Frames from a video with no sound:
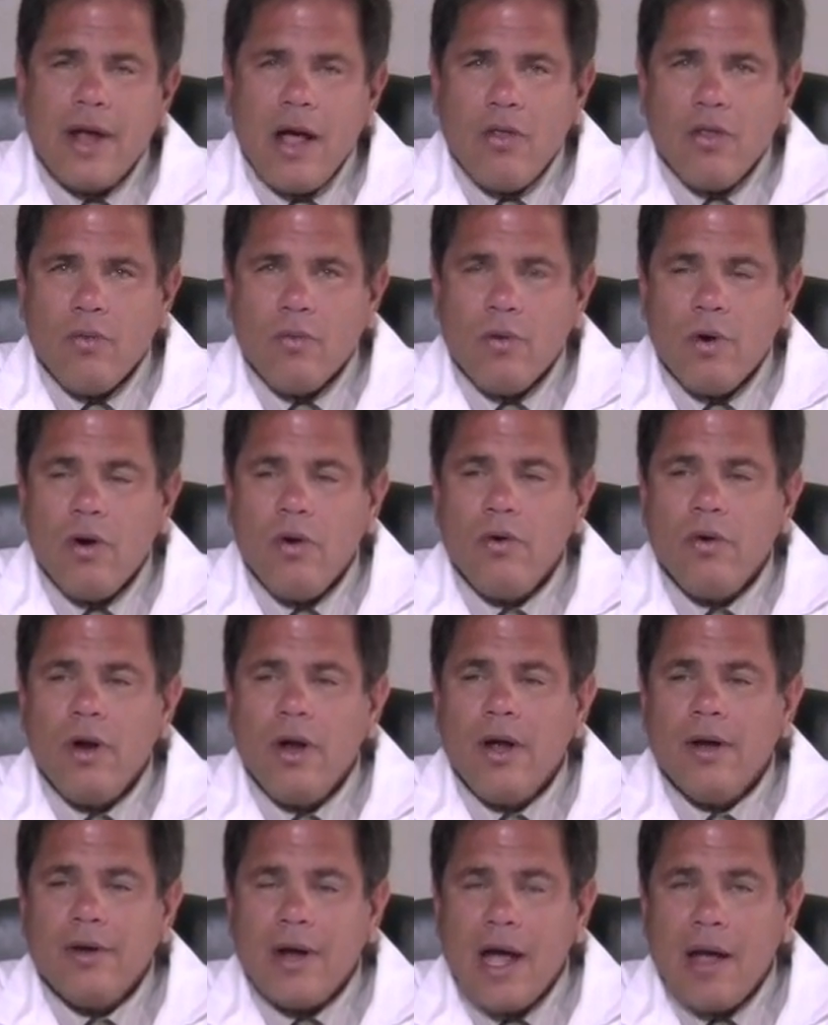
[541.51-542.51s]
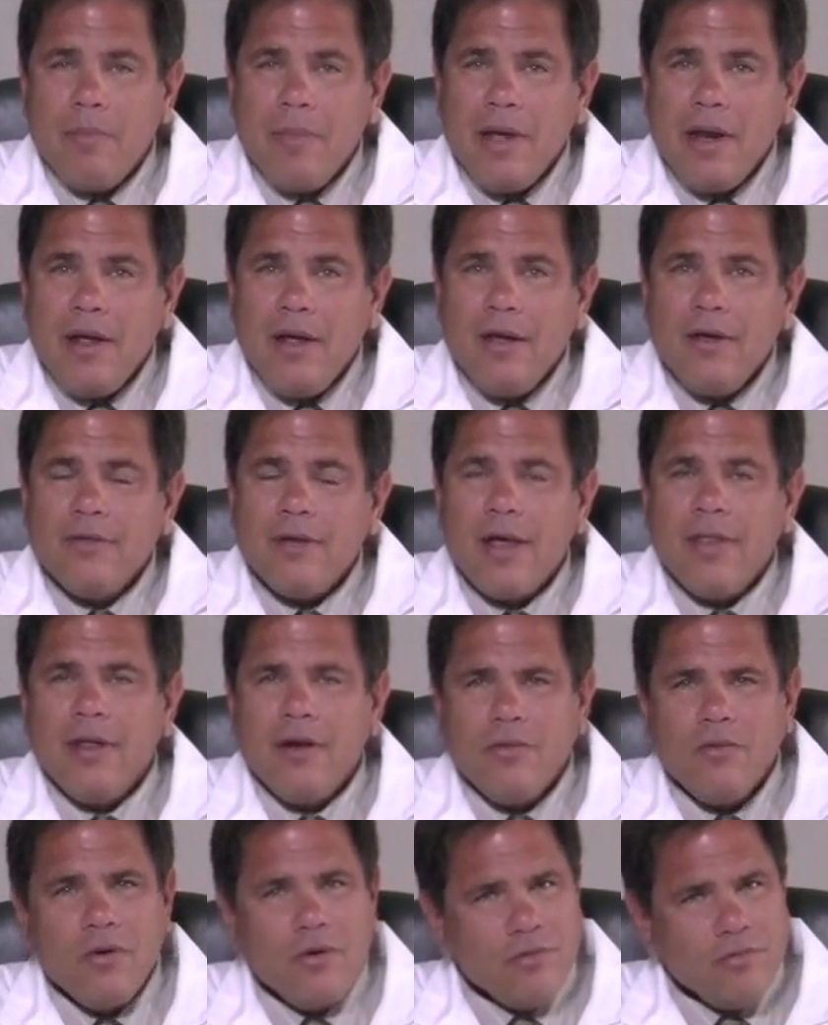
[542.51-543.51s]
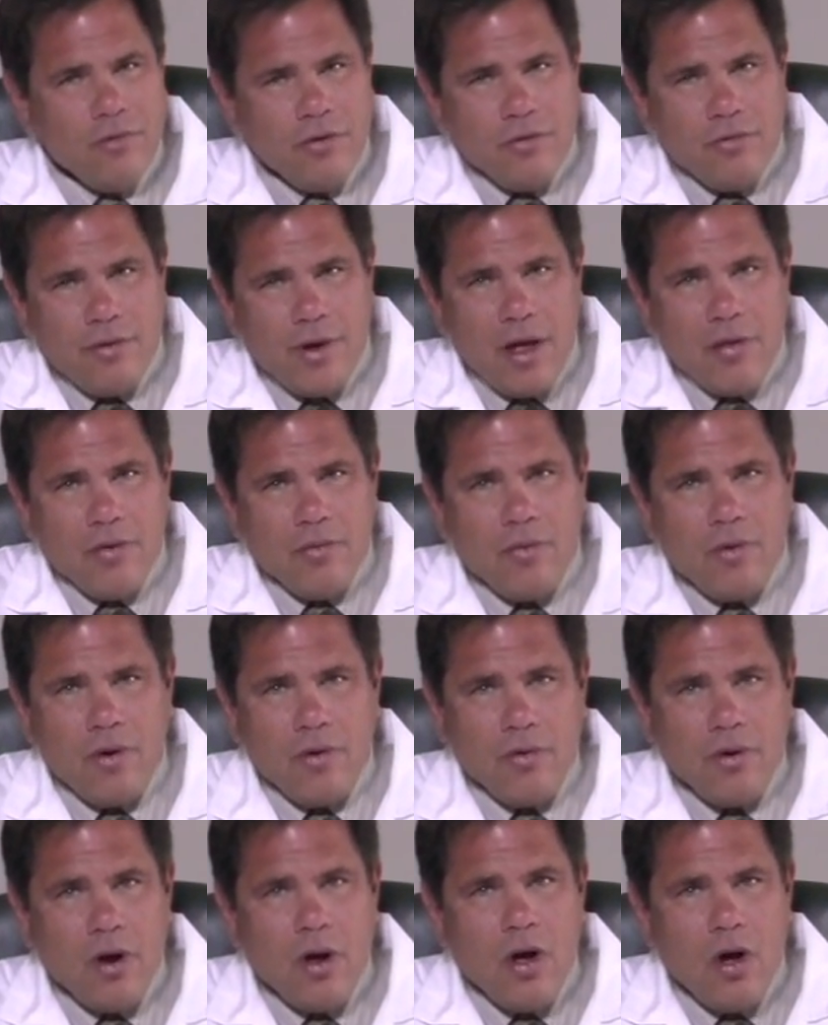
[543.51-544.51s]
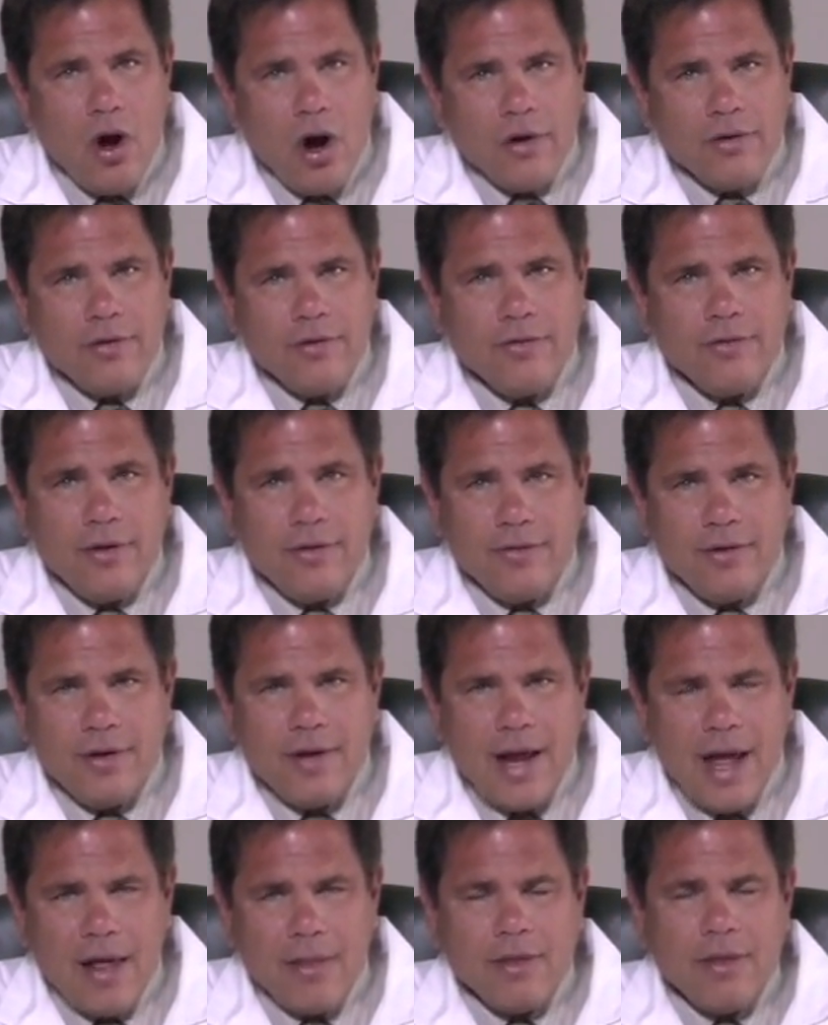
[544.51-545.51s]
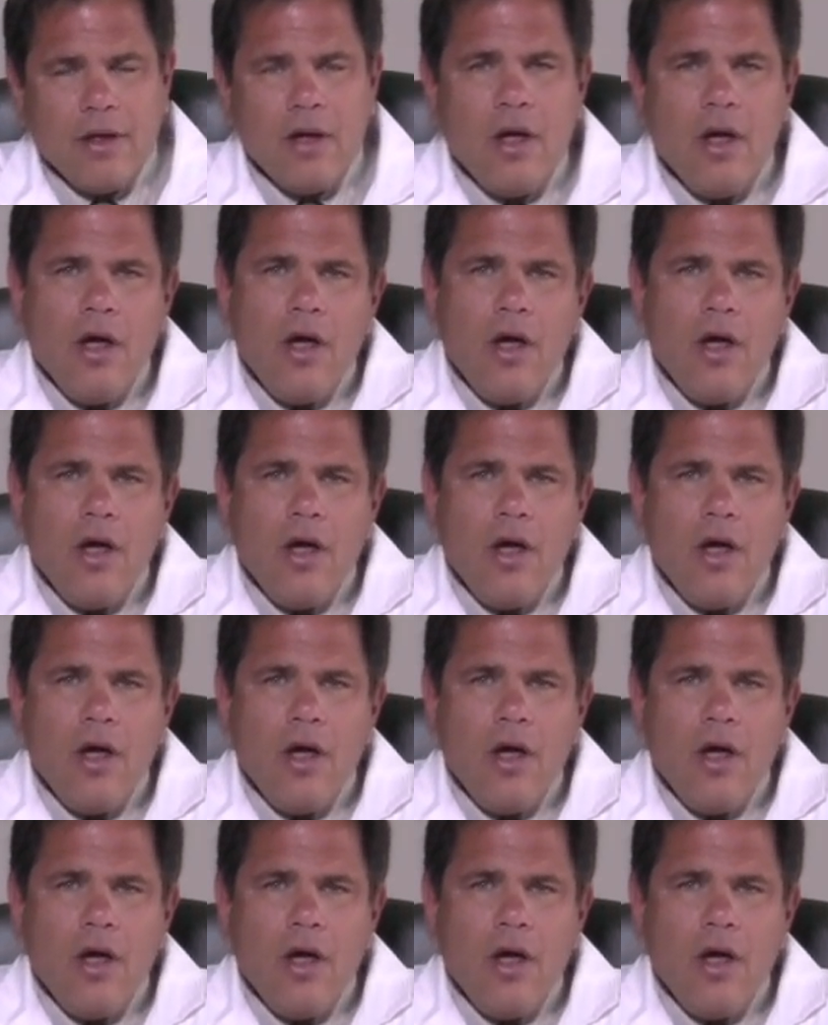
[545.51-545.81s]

down the road diabetes, and then of course further down the road heart disease and death.